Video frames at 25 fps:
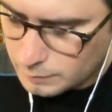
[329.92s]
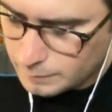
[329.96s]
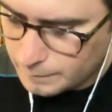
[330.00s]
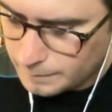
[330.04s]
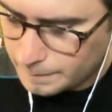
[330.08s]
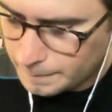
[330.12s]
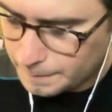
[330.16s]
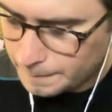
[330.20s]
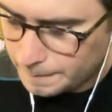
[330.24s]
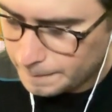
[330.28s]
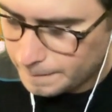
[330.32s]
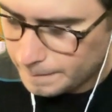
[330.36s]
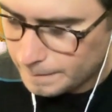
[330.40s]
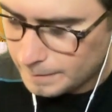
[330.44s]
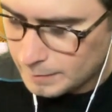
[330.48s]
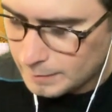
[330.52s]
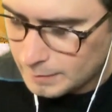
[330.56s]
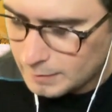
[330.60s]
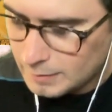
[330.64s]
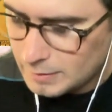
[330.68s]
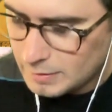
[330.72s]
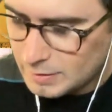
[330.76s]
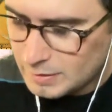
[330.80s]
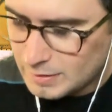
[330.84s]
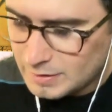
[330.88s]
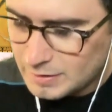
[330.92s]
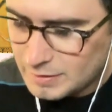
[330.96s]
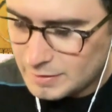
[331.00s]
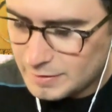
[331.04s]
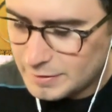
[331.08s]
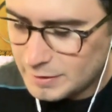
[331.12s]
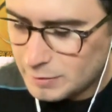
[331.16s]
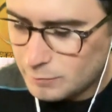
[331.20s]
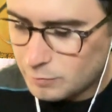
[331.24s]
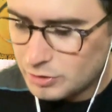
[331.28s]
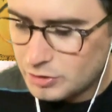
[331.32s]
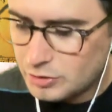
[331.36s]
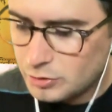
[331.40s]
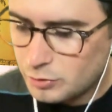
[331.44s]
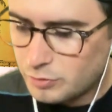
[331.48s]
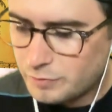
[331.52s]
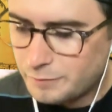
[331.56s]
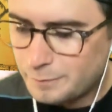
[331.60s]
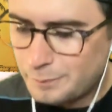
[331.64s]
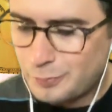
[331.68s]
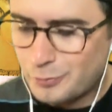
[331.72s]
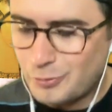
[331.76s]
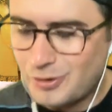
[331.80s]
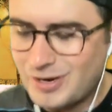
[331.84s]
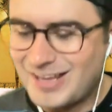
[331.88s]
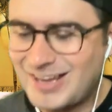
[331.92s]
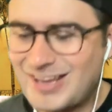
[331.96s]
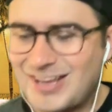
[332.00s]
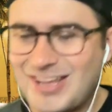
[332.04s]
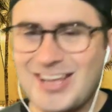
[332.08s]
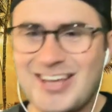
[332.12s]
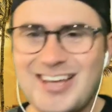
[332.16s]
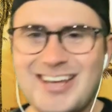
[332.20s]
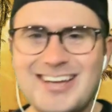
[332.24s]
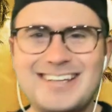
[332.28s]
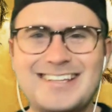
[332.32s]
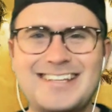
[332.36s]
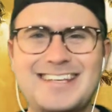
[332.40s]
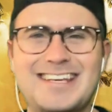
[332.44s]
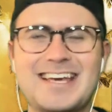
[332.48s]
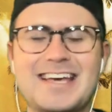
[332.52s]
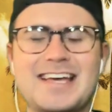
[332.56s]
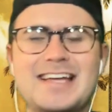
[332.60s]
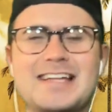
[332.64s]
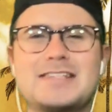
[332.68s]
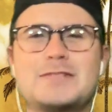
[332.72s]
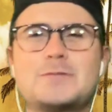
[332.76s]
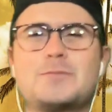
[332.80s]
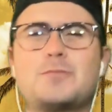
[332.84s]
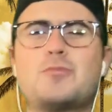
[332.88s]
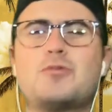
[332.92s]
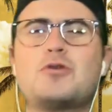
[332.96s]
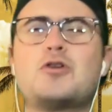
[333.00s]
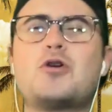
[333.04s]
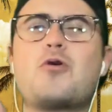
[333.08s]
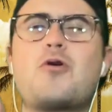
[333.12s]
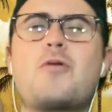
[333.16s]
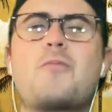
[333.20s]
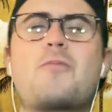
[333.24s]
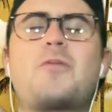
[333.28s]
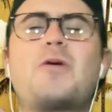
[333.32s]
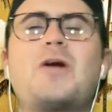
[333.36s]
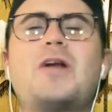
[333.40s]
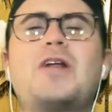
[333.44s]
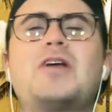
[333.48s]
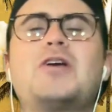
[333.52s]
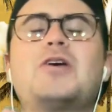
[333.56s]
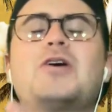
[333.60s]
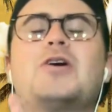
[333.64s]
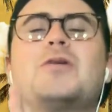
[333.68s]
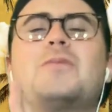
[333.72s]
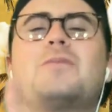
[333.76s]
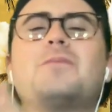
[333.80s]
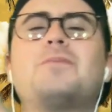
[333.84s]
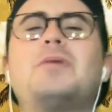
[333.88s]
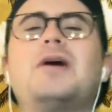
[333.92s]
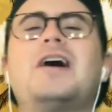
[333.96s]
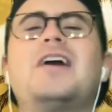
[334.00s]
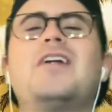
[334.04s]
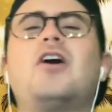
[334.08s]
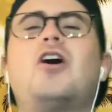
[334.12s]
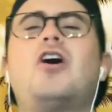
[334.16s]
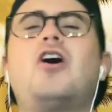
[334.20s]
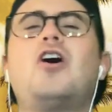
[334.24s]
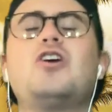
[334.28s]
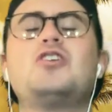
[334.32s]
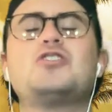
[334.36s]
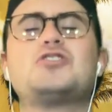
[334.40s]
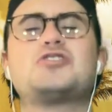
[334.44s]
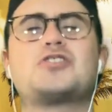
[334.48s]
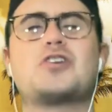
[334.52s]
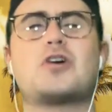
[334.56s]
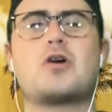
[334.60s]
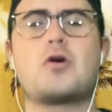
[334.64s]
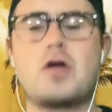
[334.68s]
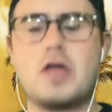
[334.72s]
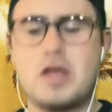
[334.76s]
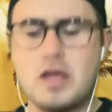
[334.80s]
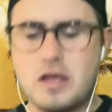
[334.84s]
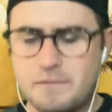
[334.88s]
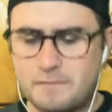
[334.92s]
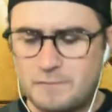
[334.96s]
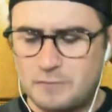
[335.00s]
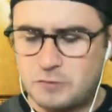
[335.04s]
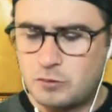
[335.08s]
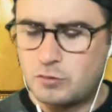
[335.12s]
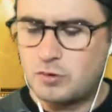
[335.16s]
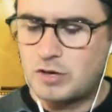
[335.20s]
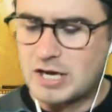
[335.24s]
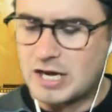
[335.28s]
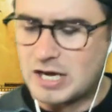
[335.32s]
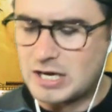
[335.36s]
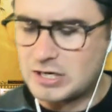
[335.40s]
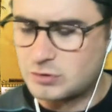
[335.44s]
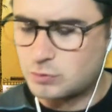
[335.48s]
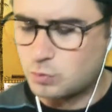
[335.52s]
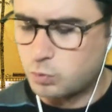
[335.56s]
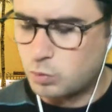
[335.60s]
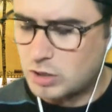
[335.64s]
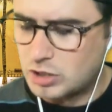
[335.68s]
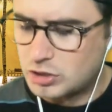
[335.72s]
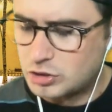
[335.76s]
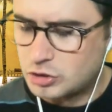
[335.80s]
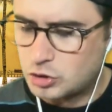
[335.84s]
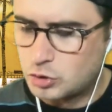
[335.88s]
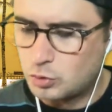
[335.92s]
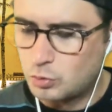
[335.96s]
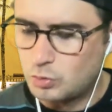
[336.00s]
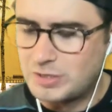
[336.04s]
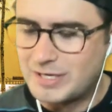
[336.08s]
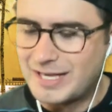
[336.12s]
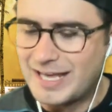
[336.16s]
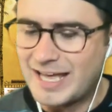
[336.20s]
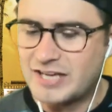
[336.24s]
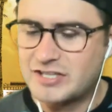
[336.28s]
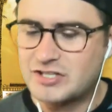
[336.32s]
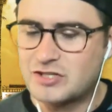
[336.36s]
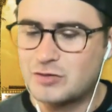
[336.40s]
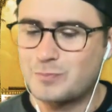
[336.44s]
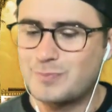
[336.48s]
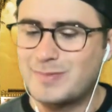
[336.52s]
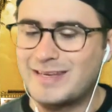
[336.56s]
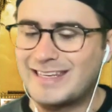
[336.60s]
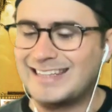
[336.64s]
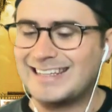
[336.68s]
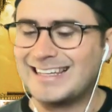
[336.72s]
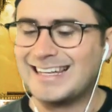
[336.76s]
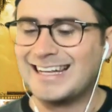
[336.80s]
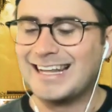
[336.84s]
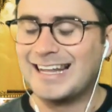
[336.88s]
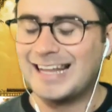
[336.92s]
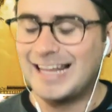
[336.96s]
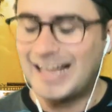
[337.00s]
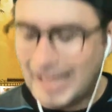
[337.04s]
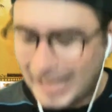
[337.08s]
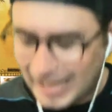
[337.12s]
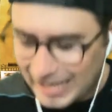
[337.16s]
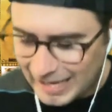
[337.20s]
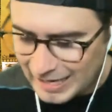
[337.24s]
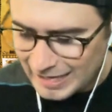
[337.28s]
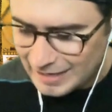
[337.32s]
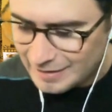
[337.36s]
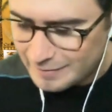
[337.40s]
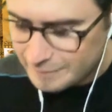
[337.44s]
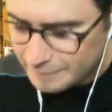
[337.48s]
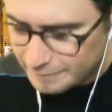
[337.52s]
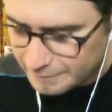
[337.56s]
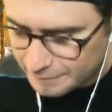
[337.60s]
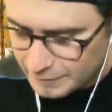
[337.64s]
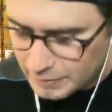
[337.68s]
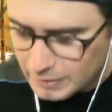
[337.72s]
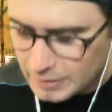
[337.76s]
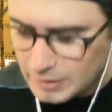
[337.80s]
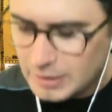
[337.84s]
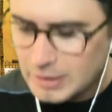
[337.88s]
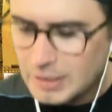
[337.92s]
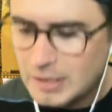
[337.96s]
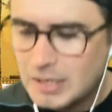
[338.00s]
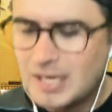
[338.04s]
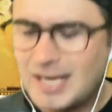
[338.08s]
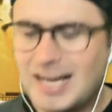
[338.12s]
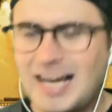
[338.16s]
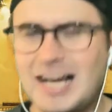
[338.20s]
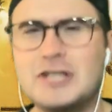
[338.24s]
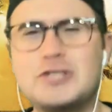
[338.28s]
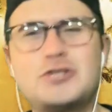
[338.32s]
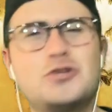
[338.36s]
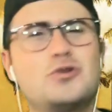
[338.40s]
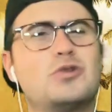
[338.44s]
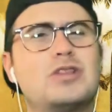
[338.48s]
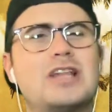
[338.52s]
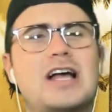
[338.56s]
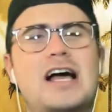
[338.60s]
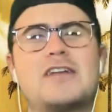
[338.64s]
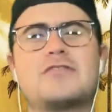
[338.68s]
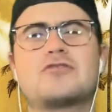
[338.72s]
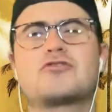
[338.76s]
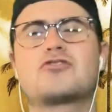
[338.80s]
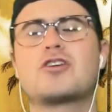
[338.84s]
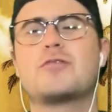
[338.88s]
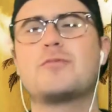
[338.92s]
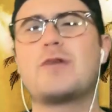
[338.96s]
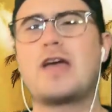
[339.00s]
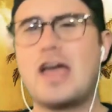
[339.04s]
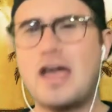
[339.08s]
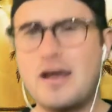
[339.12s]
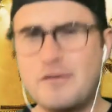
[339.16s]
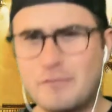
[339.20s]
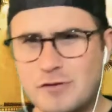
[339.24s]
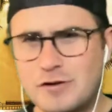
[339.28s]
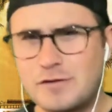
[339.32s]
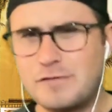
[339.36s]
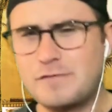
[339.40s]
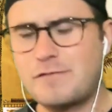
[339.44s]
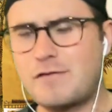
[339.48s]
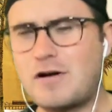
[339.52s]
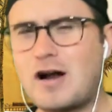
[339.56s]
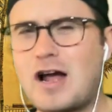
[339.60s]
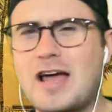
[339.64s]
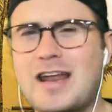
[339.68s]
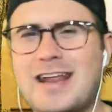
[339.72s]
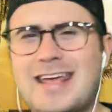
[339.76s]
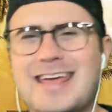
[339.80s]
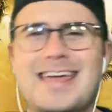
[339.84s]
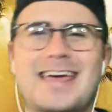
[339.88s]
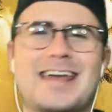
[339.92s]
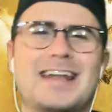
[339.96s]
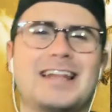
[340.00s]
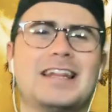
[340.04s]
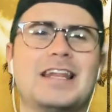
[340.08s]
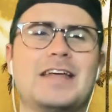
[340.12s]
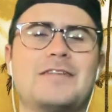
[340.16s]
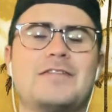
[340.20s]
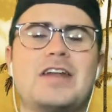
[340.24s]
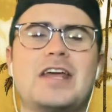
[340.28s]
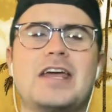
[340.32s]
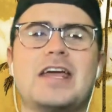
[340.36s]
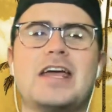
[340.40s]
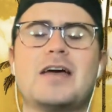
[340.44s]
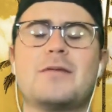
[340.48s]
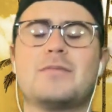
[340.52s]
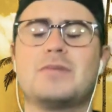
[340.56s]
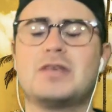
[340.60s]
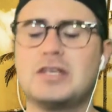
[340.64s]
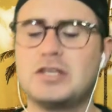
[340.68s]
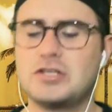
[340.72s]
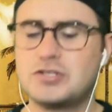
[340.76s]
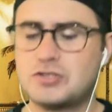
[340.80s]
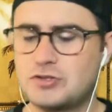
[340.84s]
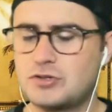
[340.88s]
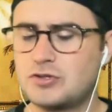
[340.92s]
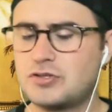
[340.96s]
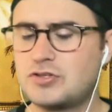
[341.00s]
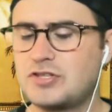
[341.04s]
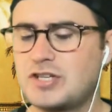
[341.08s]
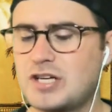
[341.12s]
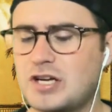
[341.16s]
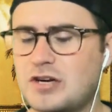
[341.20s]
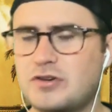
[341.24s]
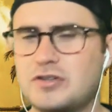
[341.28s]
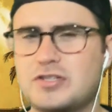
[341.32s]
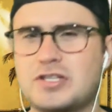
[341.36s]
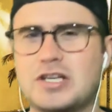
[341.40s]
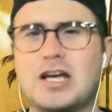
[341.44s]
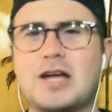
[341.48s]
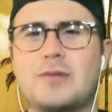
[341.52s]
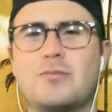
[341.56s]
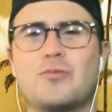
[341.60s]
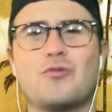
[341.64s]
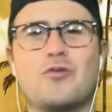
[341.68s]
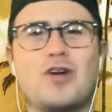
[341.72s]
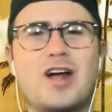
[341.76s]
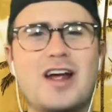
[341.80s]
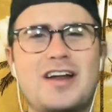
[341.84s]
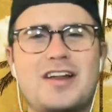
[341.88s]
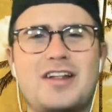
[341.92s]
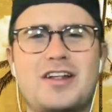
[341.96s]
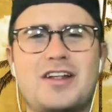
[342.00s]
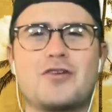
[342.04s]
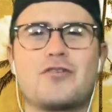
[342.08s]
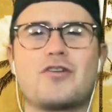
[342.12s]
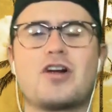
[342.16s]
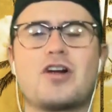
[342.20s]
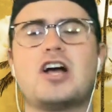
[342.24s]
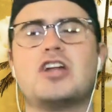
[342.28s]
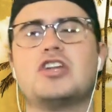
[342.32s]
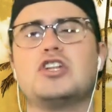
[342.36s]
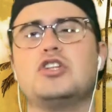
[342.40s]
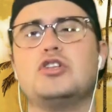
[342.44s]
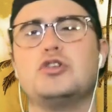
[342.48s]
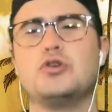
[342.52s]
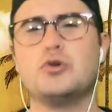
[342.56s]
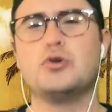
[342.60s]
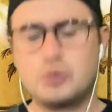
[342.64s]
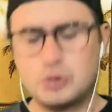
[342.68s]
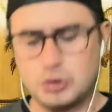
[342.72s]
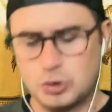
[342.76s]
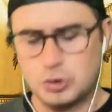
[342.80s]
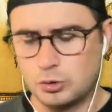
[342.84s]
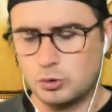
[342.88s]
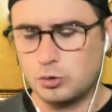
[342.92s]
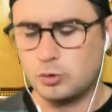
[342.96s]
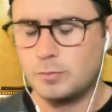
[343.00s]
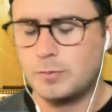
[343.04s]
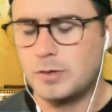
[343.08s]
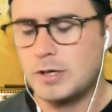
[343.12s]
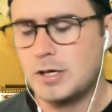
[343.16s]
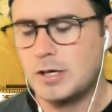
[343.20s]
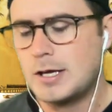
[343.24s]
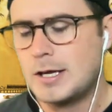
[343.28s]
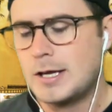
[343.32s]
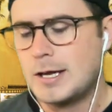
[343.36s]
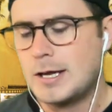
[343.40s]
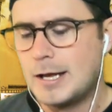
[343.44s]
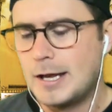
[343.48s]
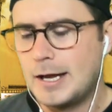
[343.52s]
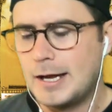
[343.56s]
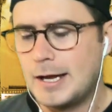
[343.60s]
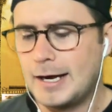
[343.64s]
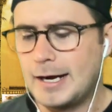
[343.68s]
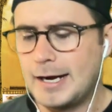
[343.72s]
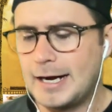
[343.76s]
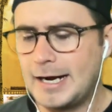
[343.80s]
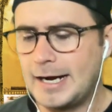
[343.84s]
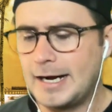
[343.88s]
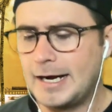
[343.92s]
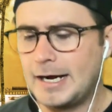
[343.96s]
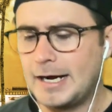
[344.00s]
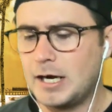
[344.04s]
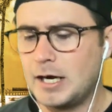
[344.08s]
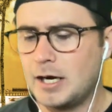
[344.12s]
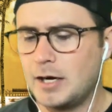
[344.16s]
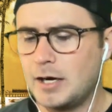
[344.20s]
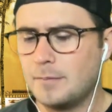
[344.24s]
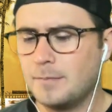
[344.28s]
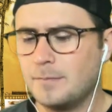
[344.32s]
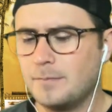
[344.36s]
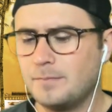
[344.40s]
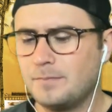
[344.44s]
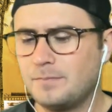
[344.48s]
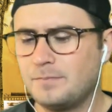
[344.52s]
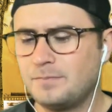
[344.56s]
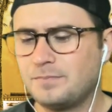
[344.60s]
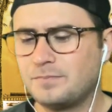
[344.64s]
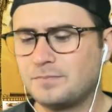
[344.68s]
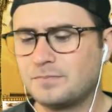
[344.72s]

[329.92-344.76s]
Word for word: I think we're doing pretty good, kids. Doing pretty good, but also, if you guys want to catch me live, I do live stream every Friday at 11 a.m. Eastern Standard Time right here on YouTube. Um,